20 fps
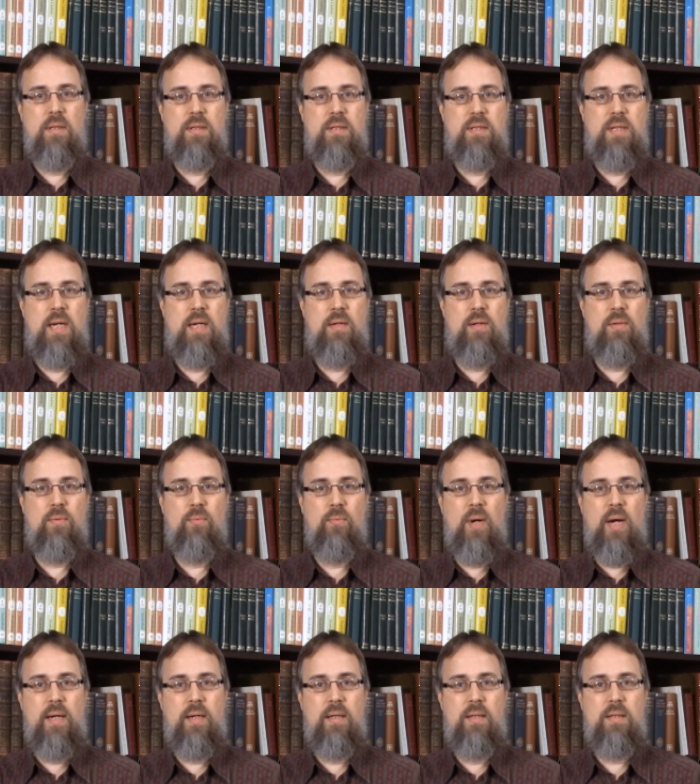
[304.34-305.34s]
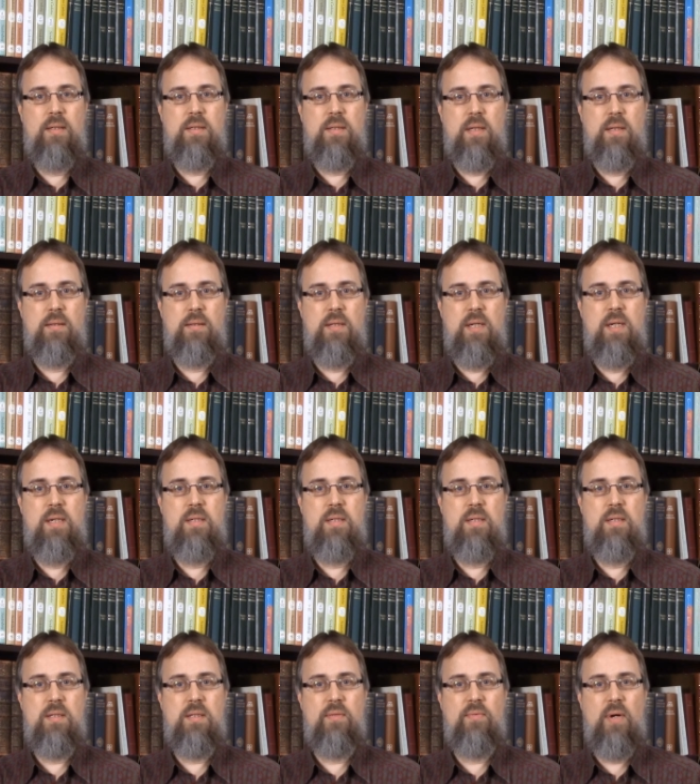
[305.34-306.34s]
sacred writings and
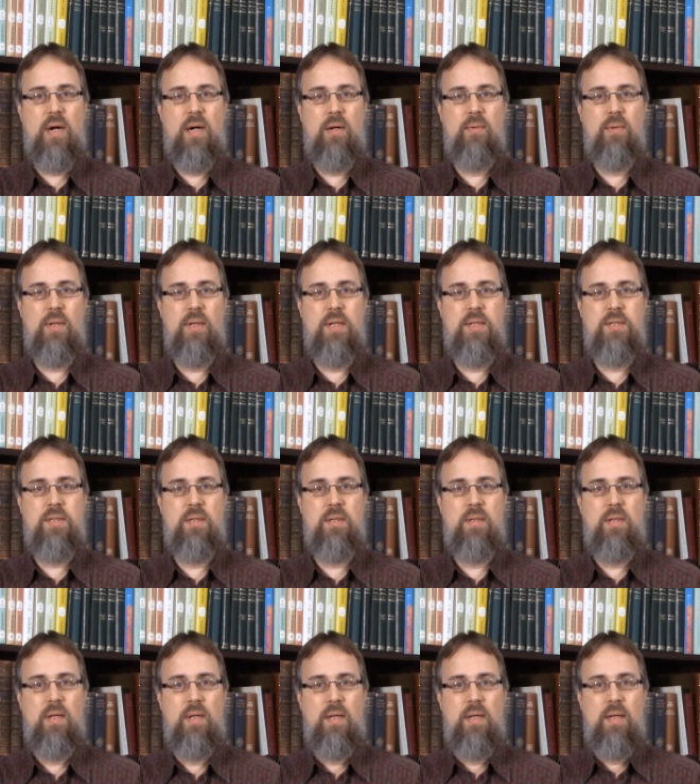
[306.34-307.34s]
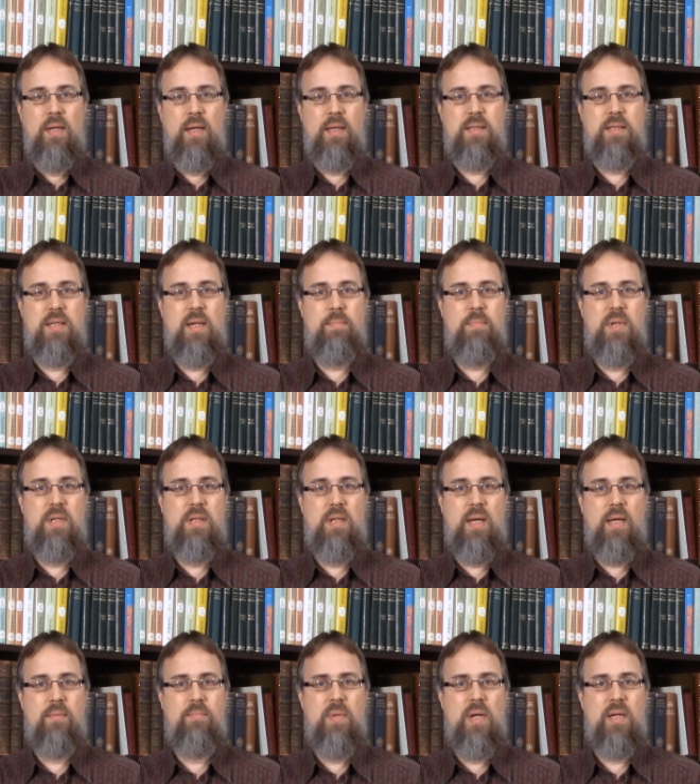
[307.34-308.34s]
teachings of our religion, accepting
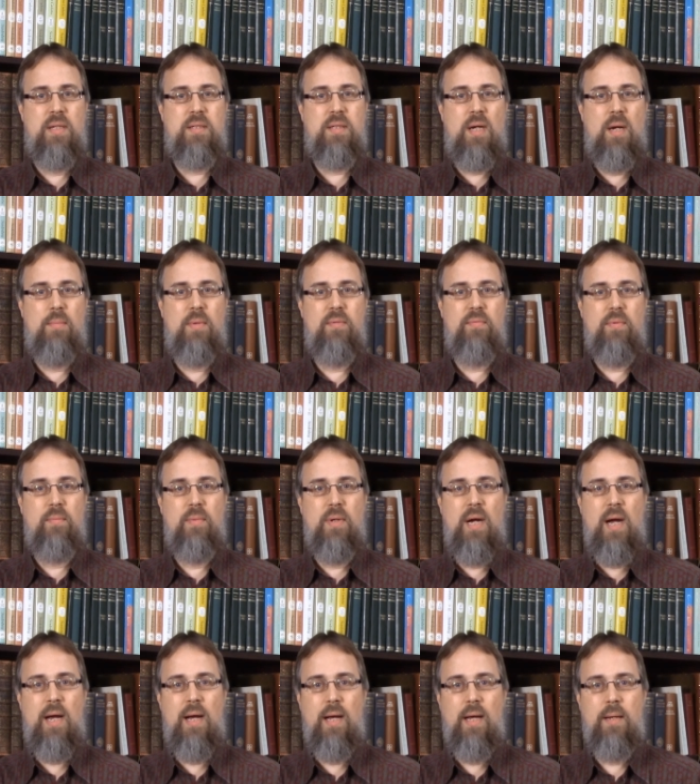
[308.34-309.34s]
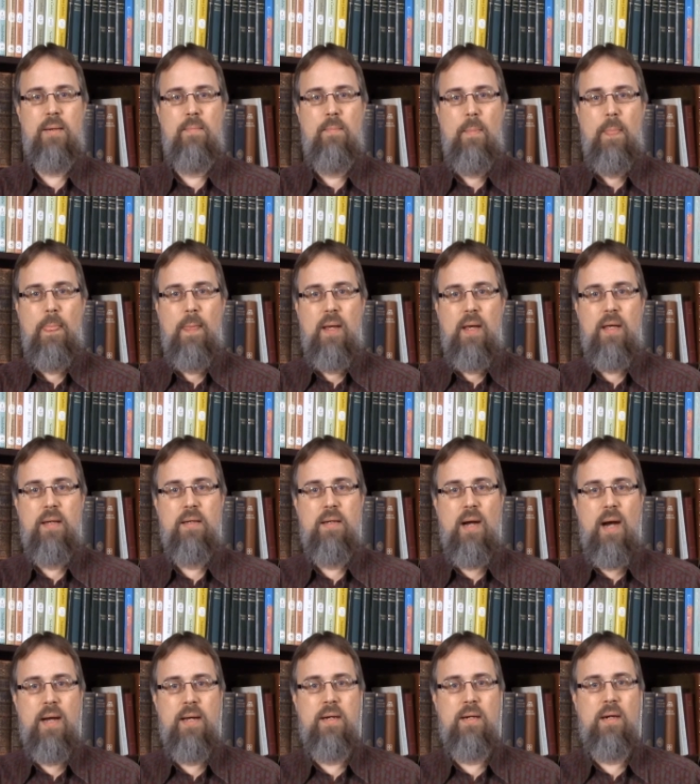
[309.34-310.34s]
them as coming from God, and
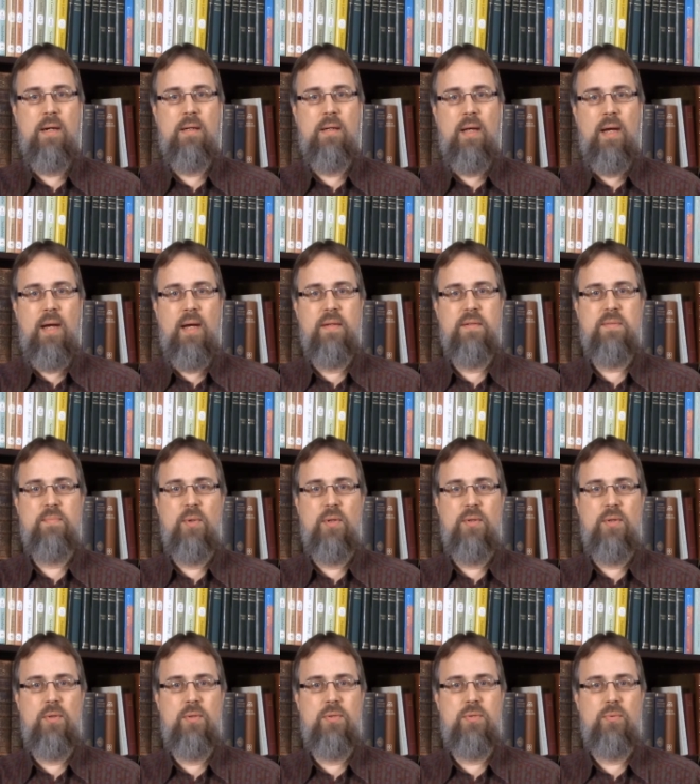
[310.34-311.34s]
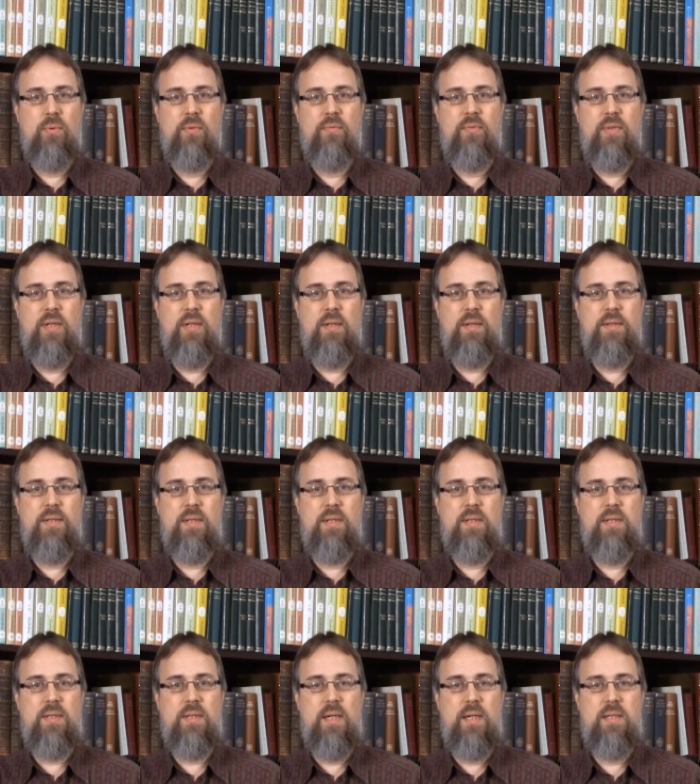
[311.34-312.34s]
guiding our lives by those revealed
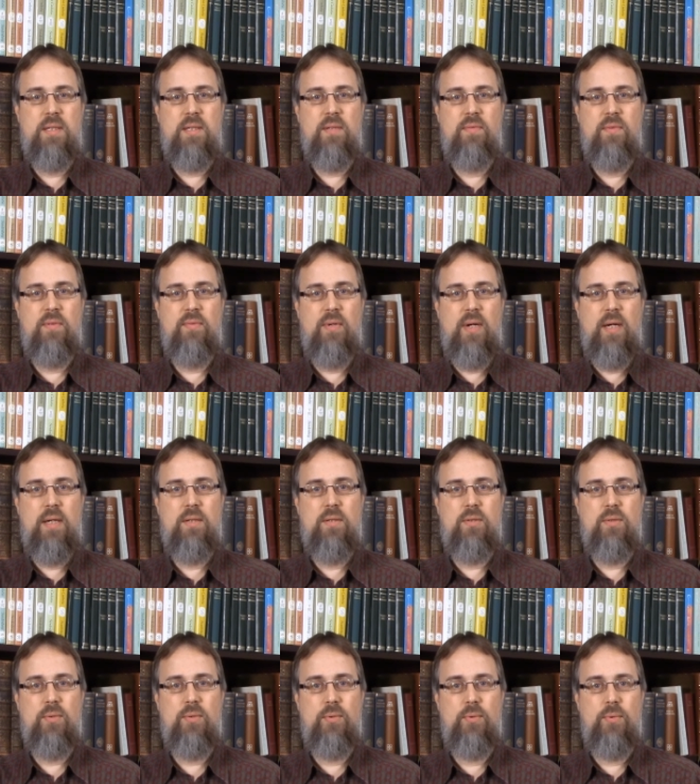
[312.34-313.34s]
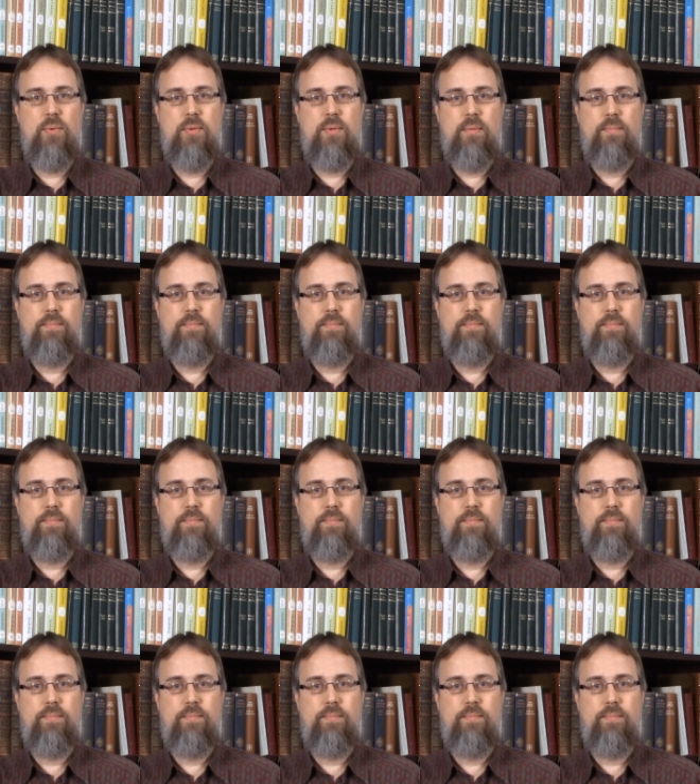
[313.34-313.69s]
insights of divine truth.